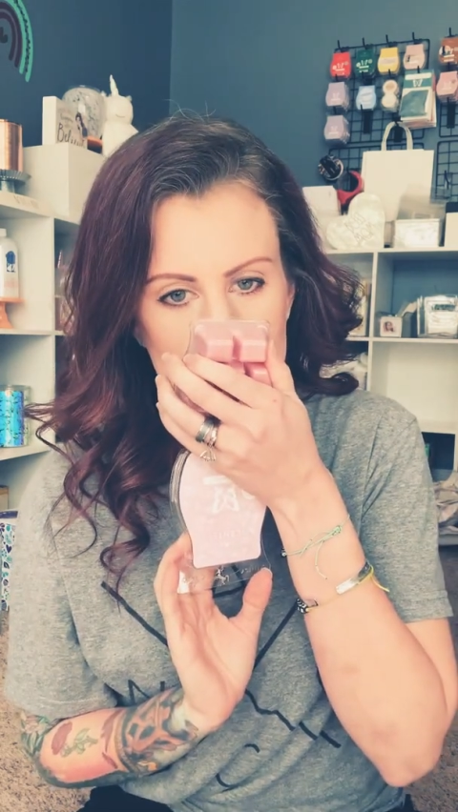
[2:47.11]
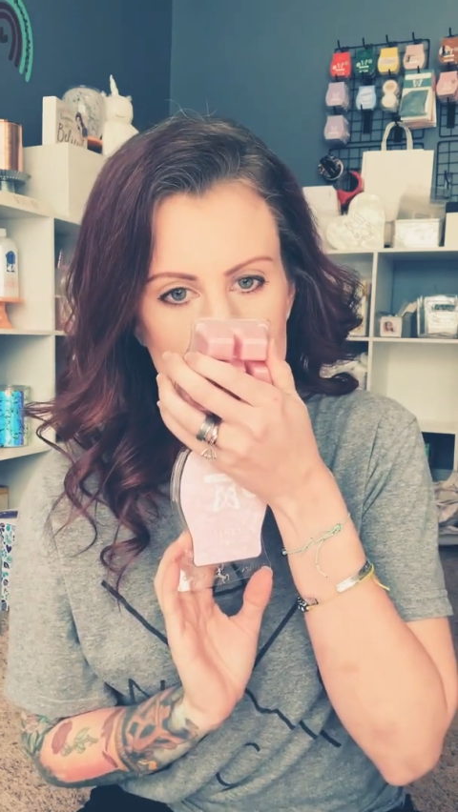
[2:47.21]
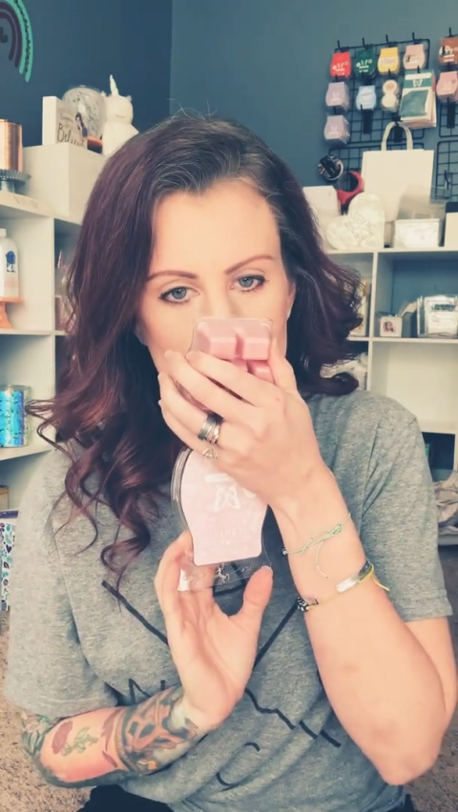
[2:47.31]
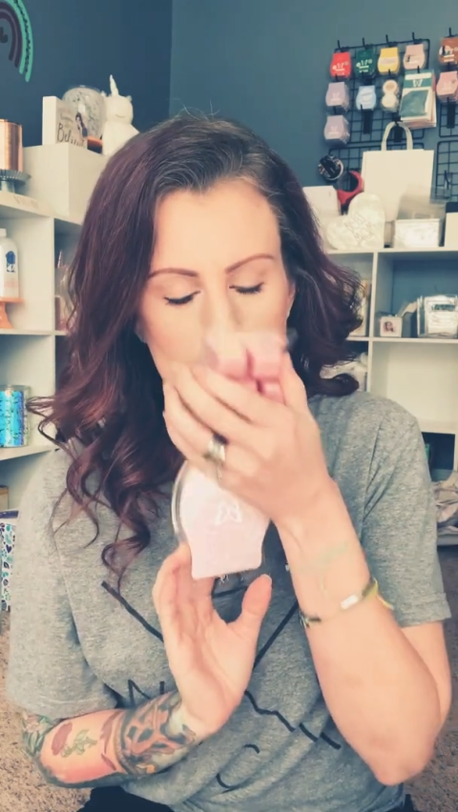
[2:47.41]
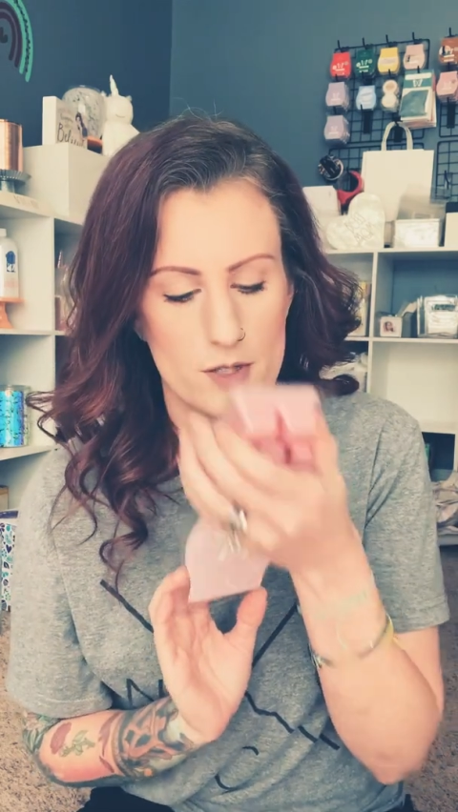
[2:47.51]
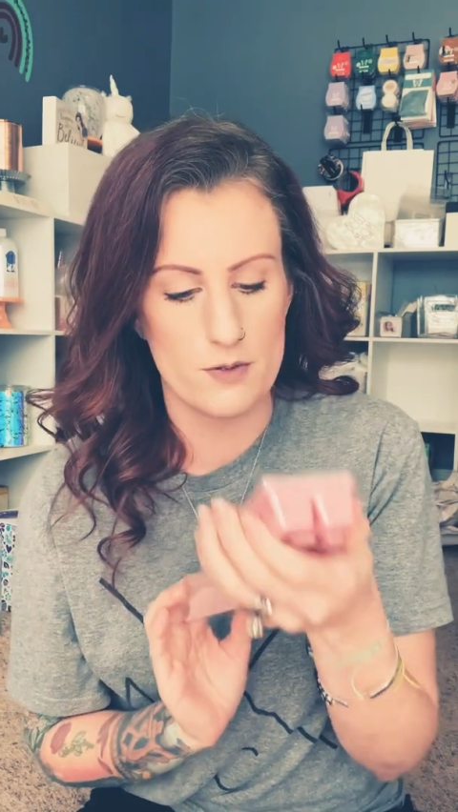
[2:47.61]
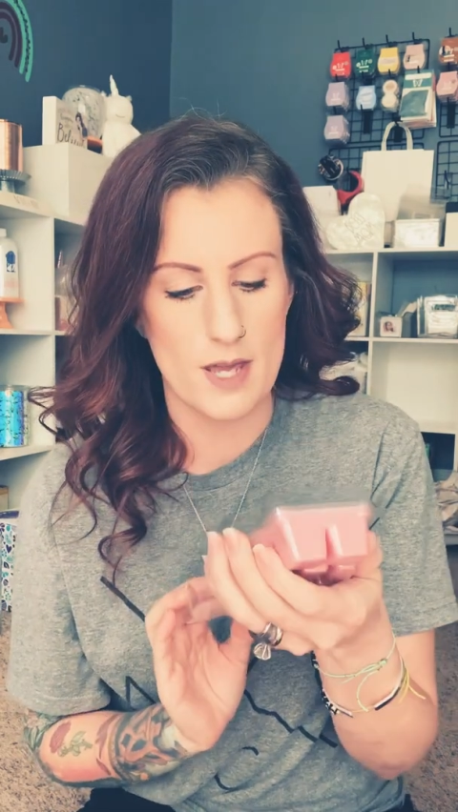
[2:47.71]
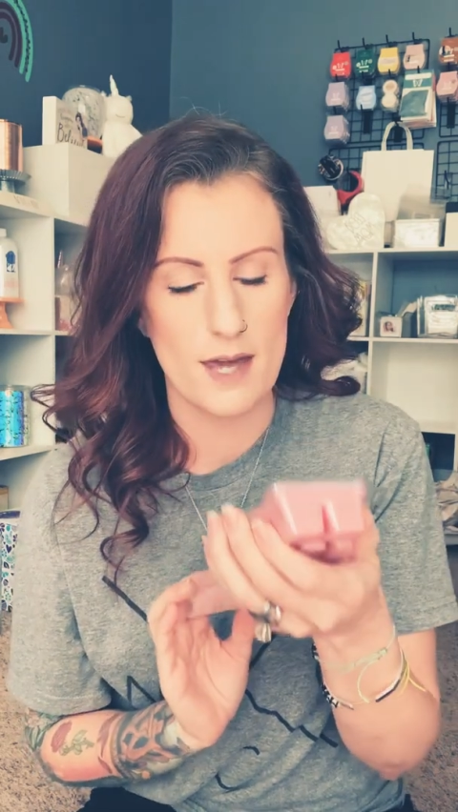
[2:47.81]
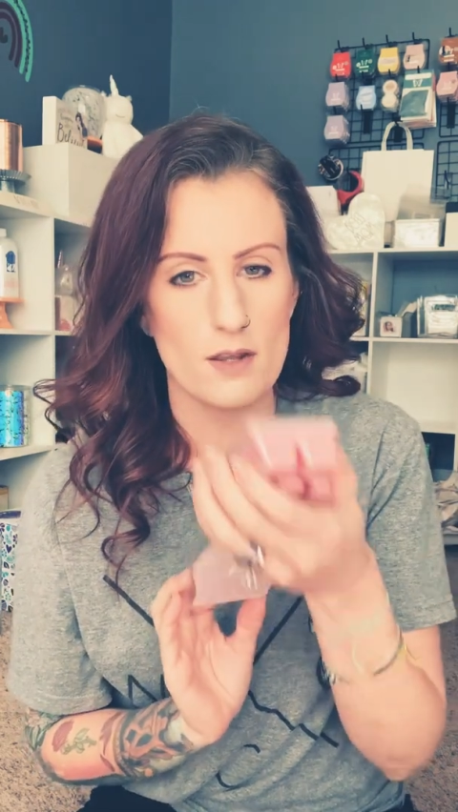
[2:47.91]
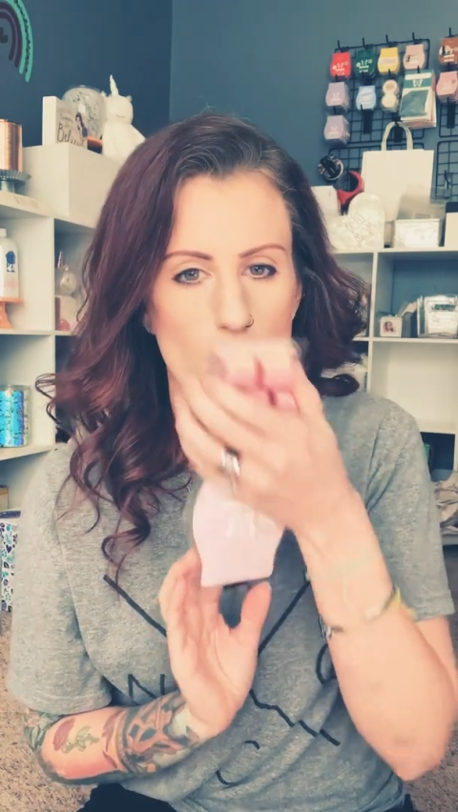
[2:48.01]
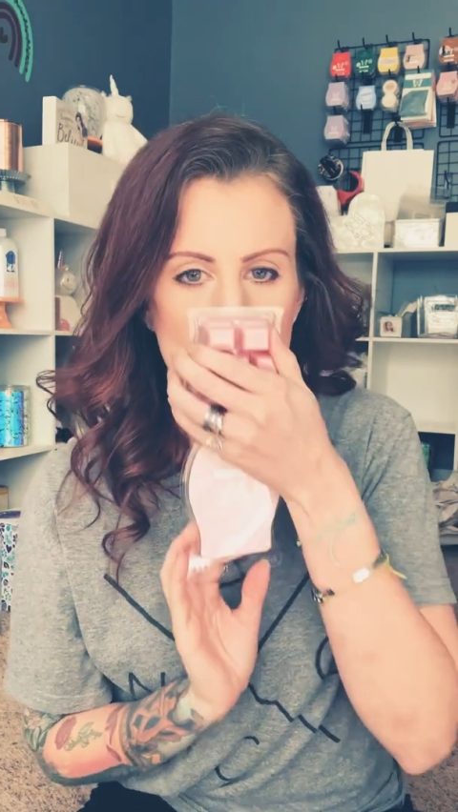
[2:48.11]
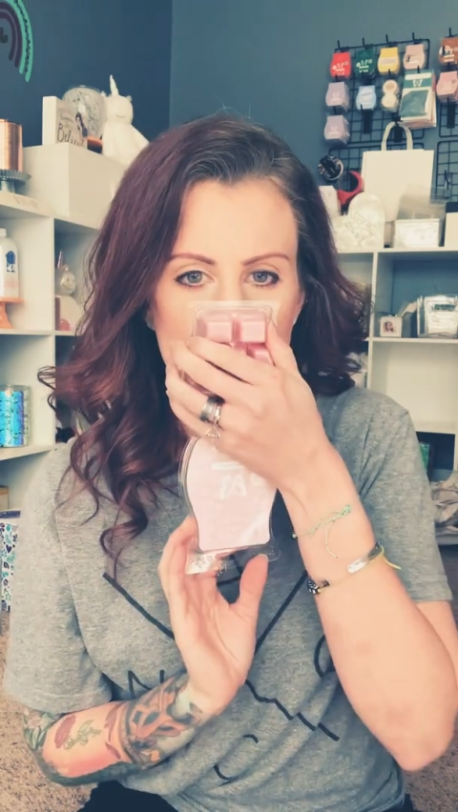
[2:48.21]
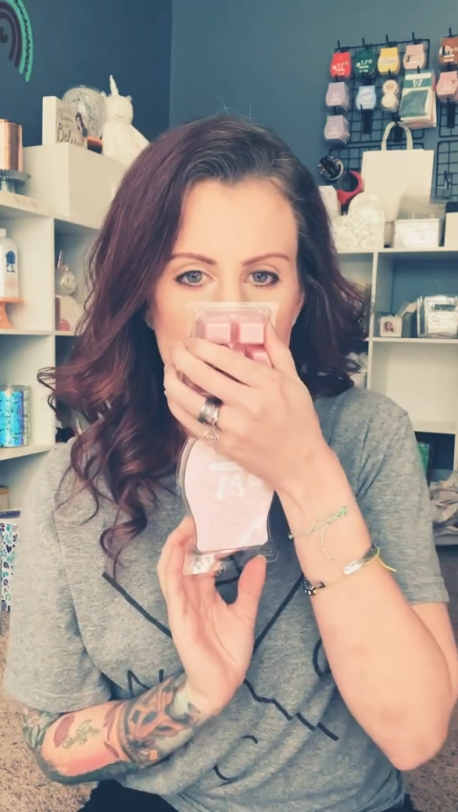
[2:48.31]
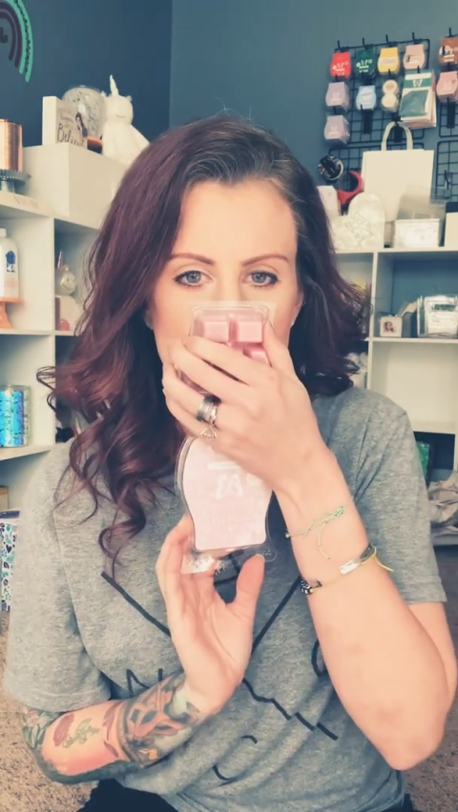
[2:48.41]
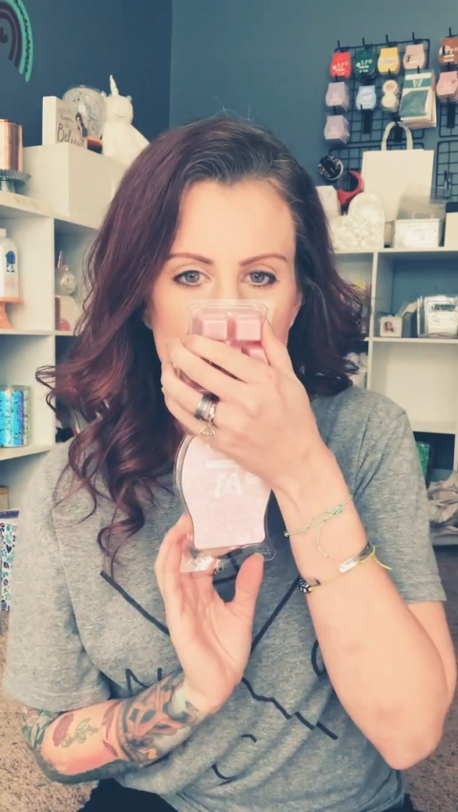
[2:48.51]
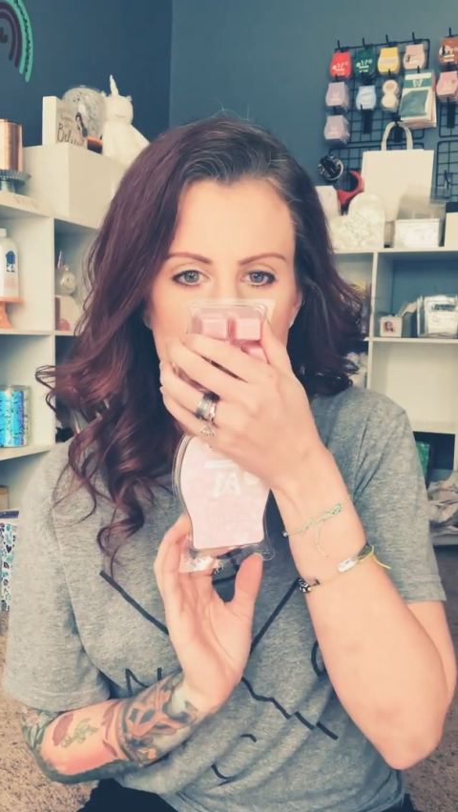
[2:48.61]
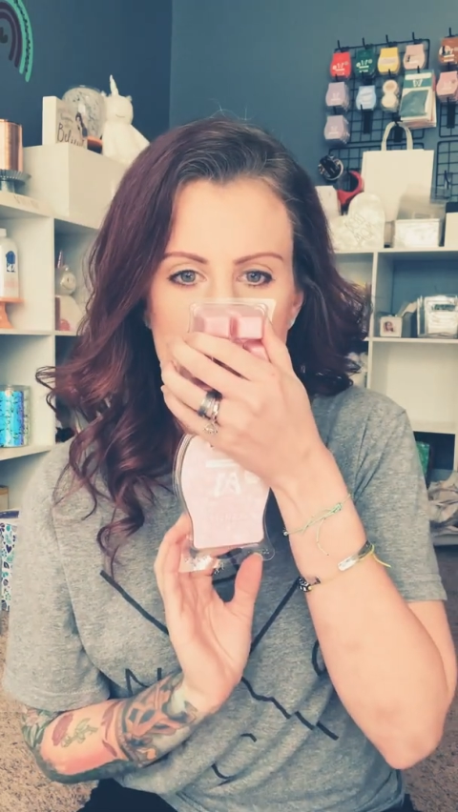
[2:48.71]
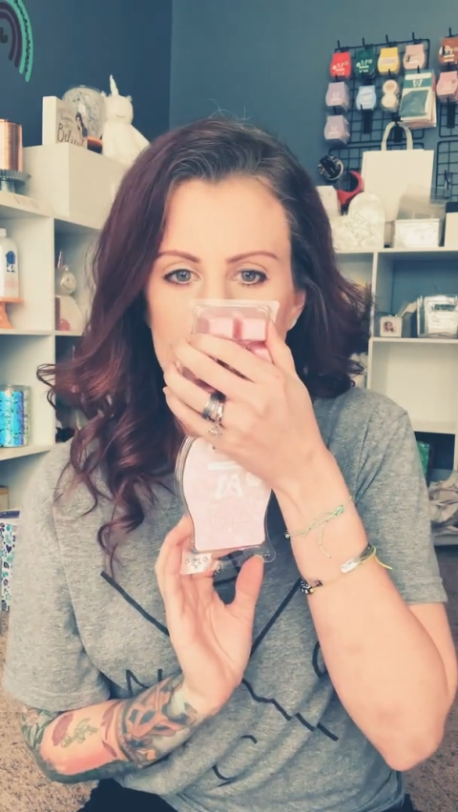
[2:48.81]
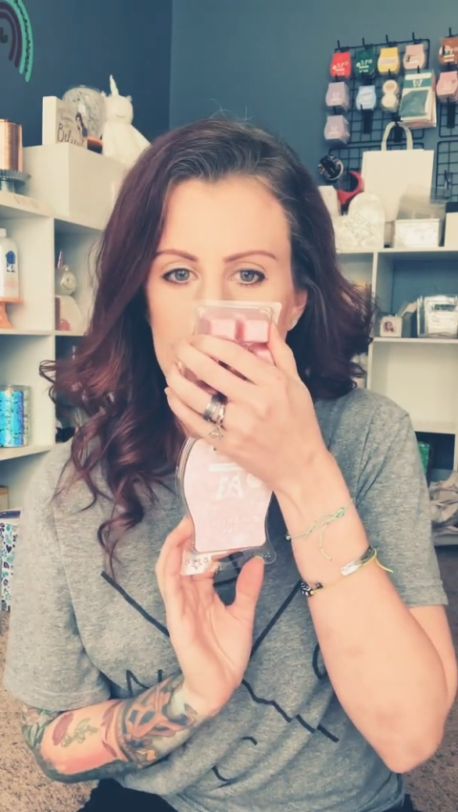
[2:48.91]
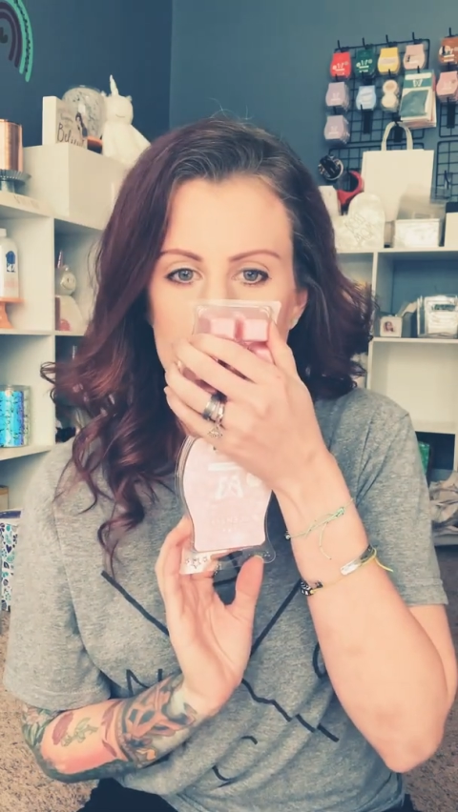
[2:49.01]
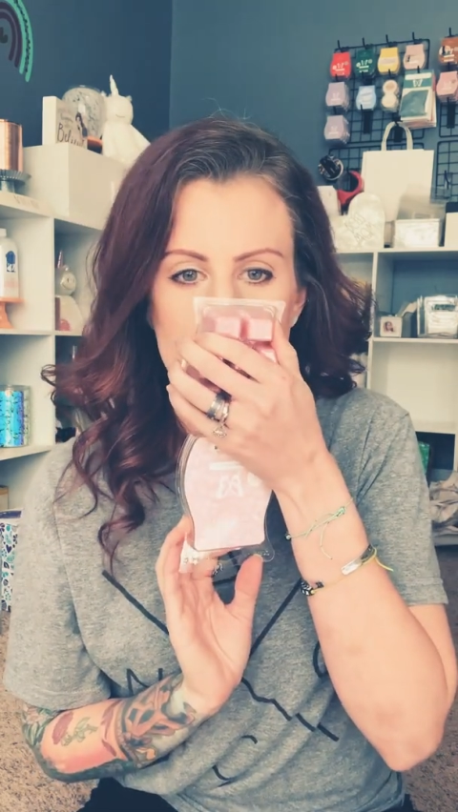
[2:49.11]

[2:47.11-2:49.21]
from the new catalog that